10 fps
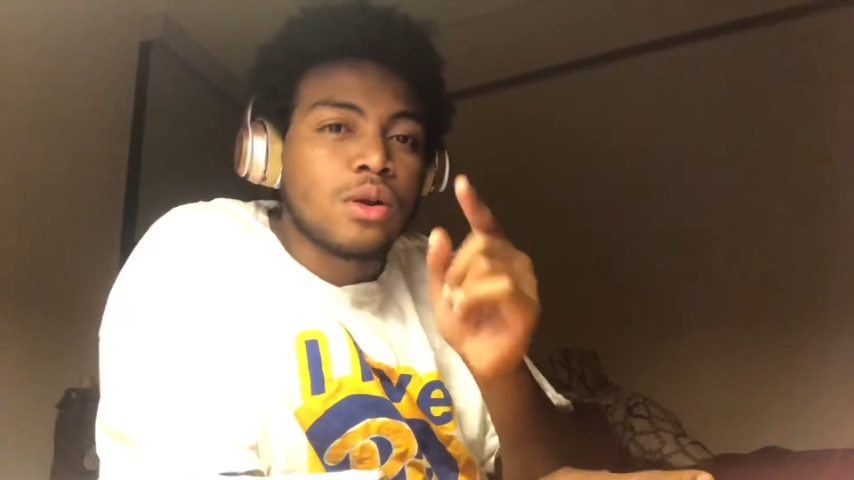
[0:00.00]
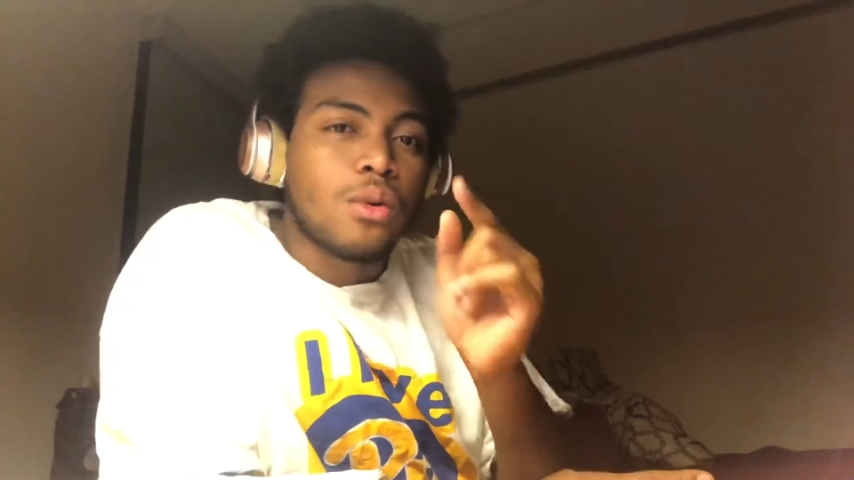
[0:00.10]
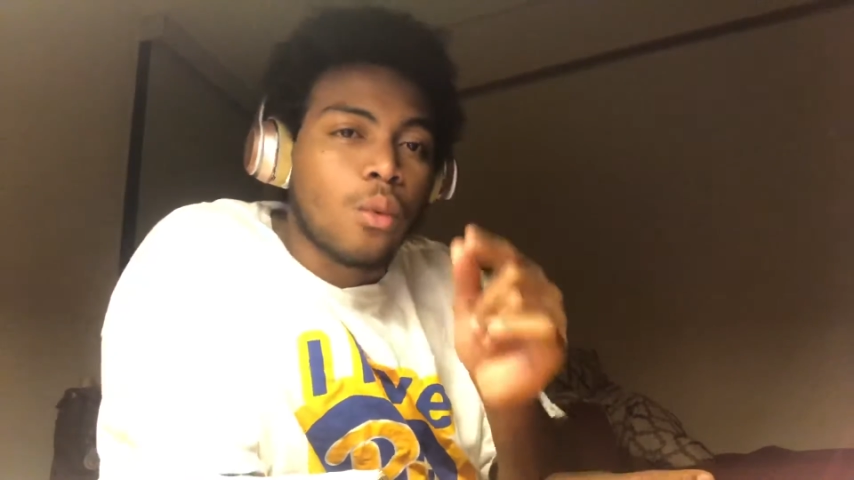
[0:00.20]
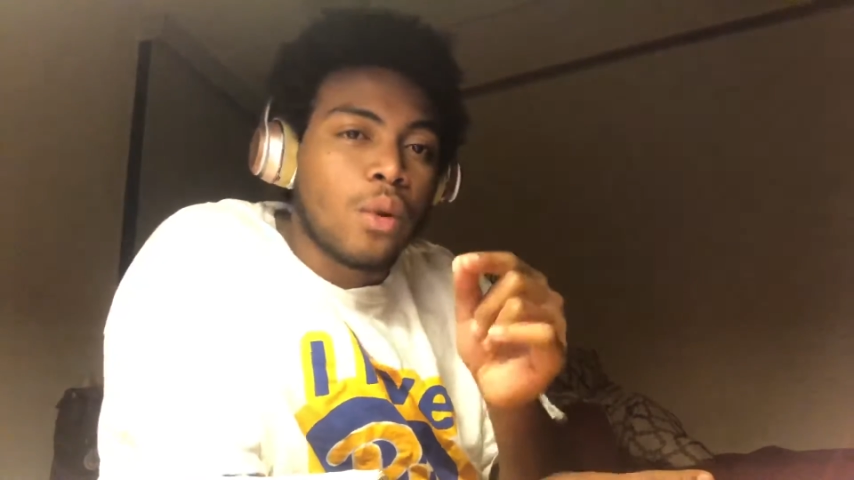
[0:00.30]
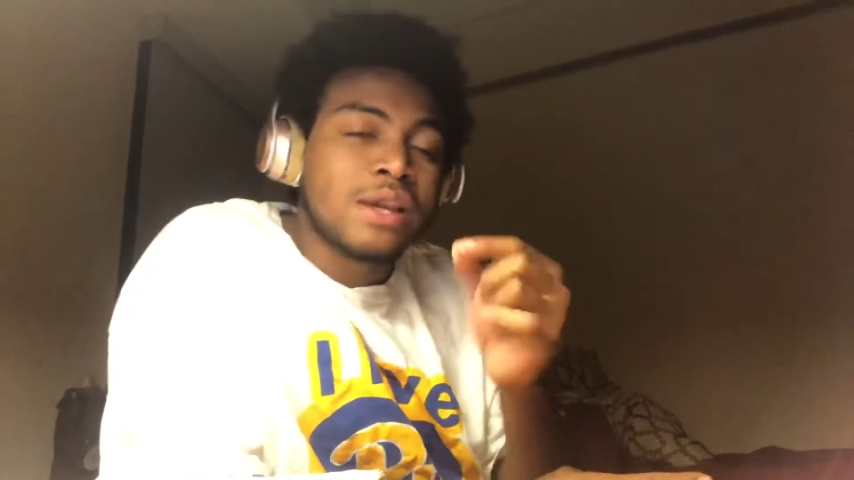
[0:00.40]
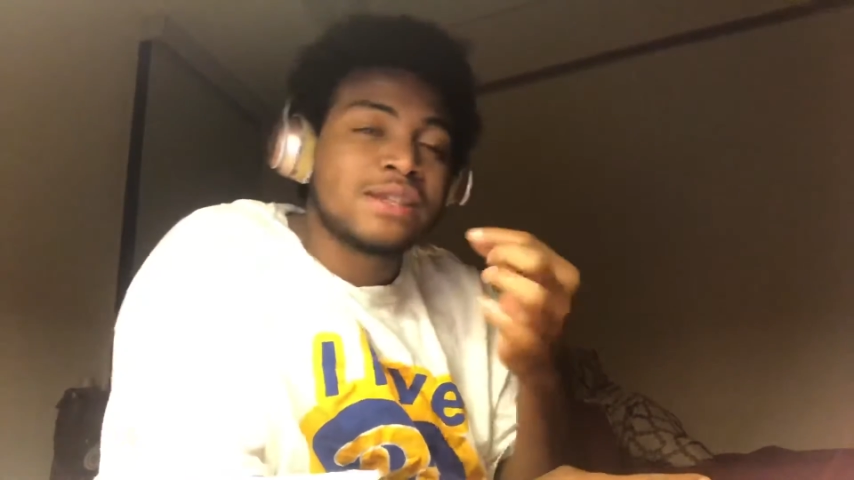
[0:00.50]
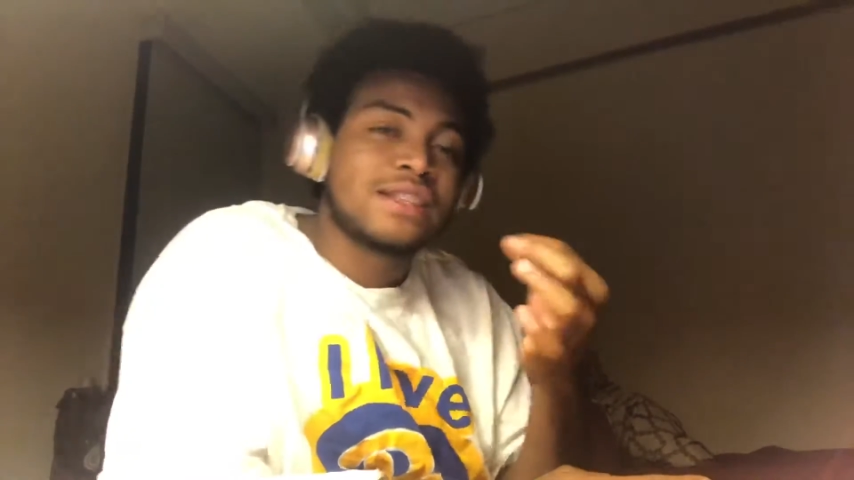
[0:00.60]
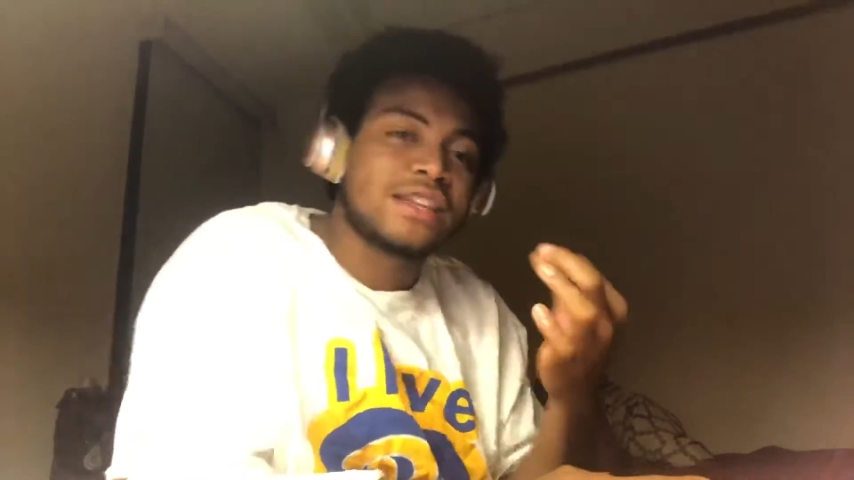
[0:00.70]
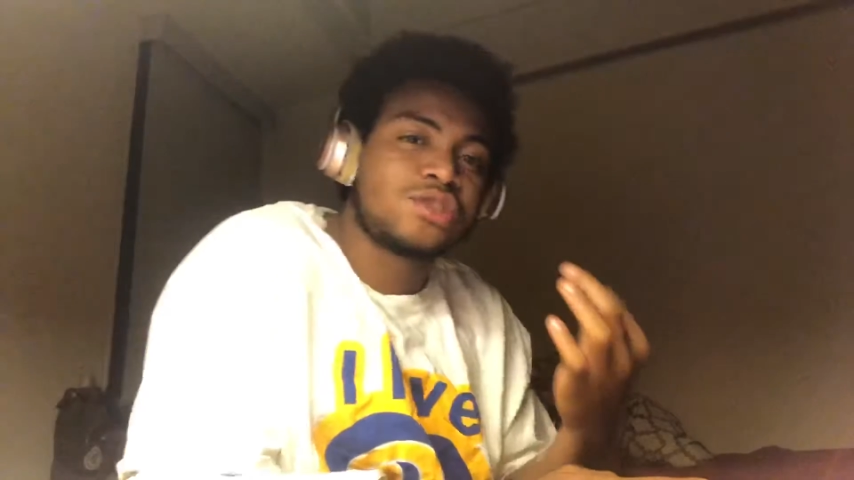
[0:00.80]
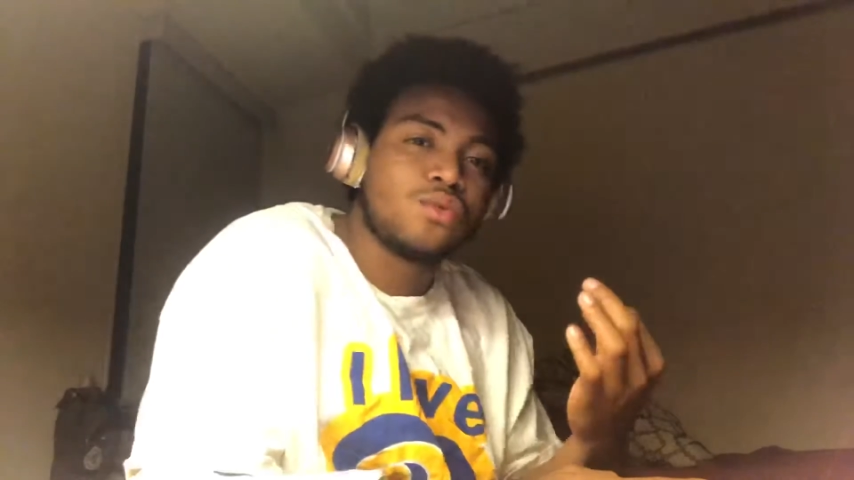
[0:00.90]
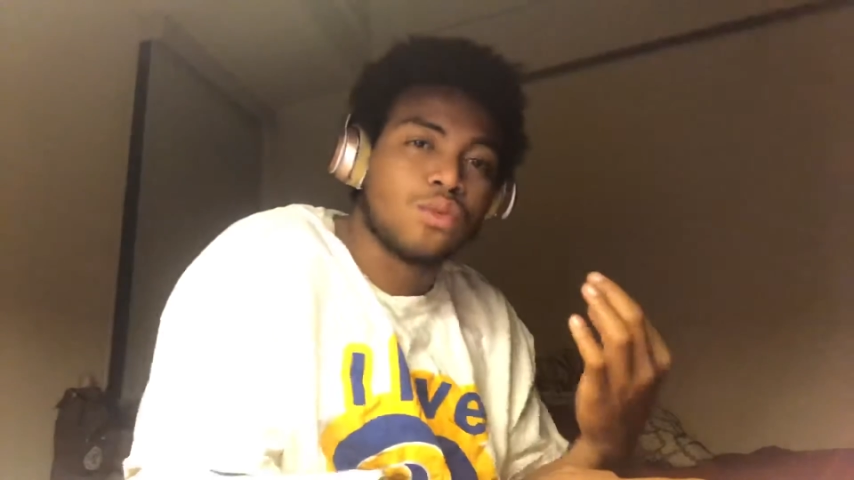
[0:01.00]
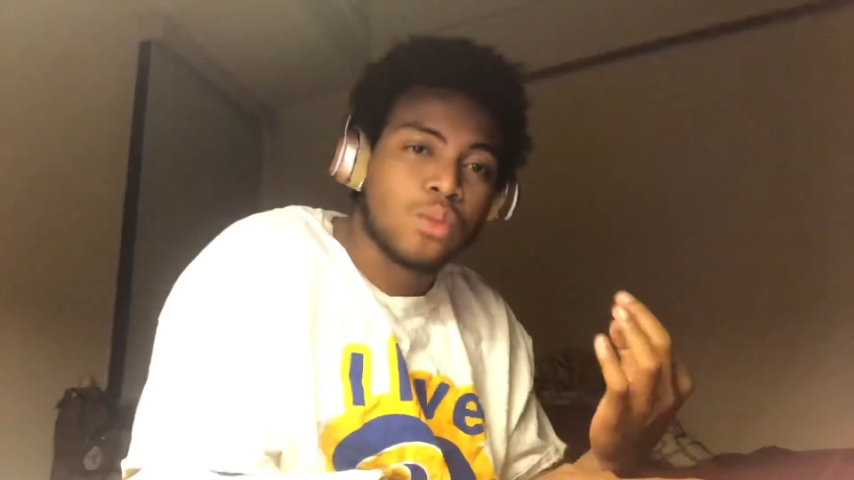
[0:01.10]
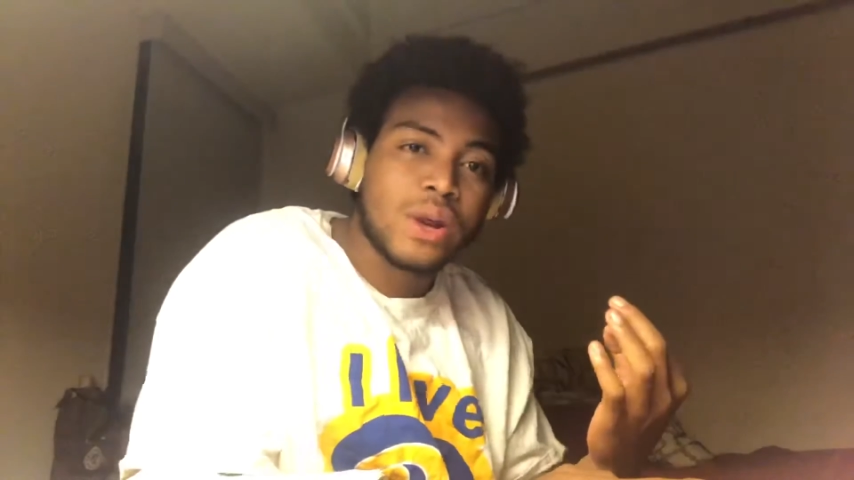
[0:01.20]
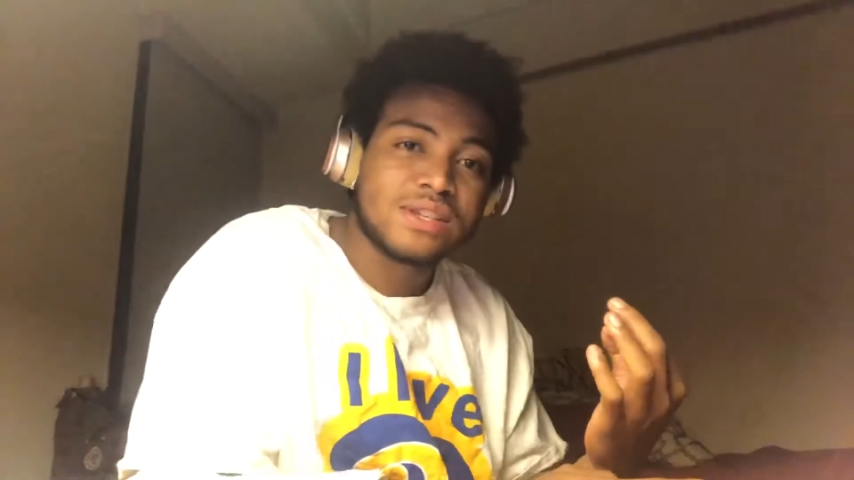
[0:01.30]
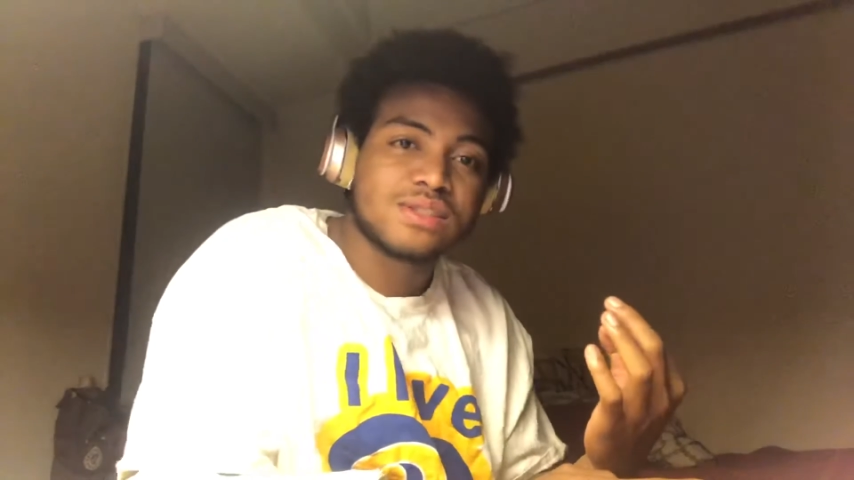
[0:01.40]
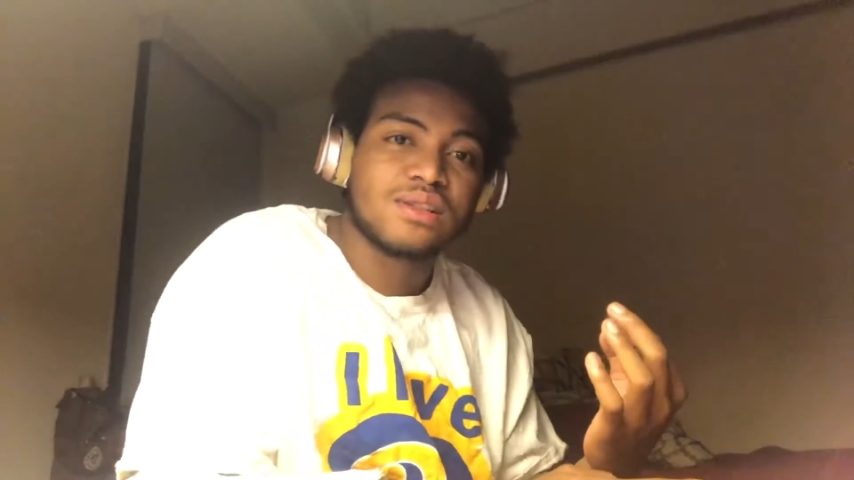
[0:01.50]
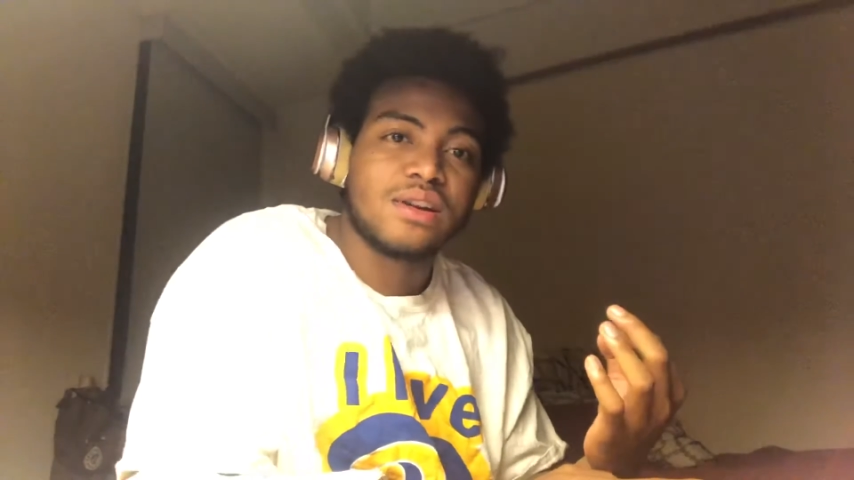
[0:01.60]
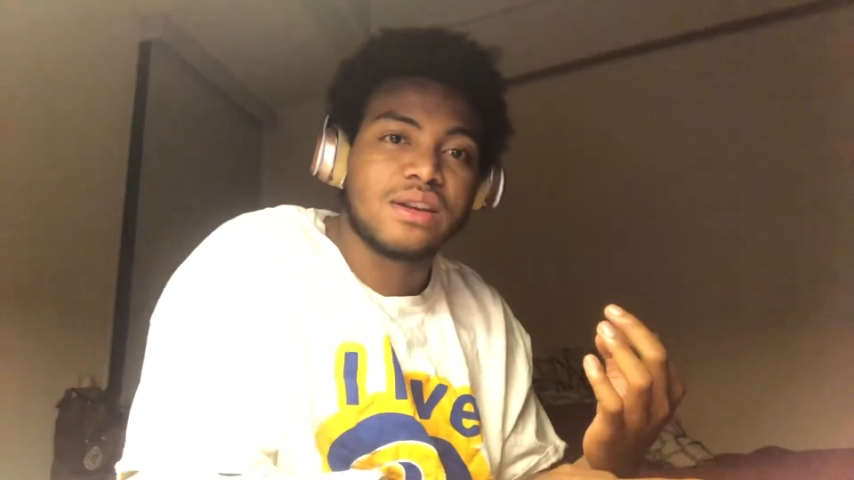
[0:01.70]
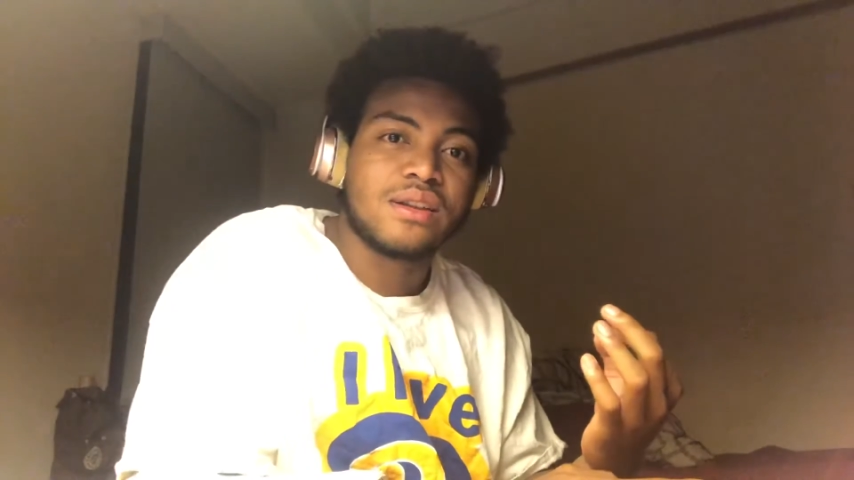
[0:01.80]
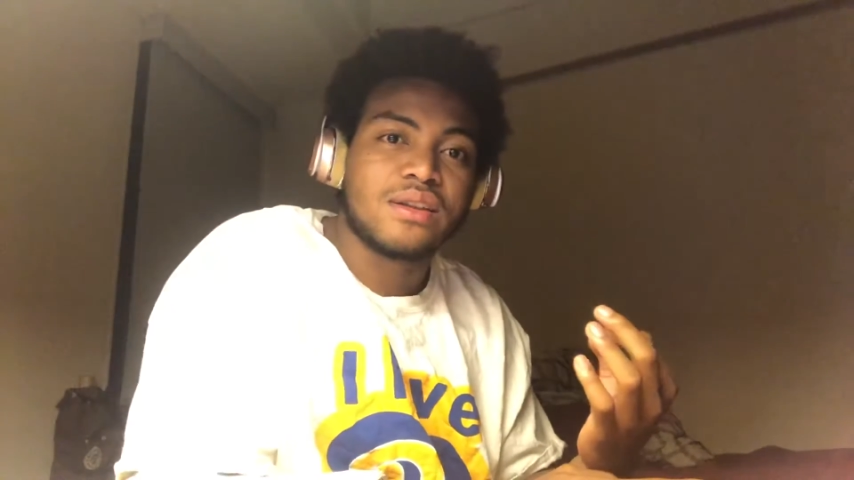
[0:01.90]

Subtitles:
what is it that you rest on?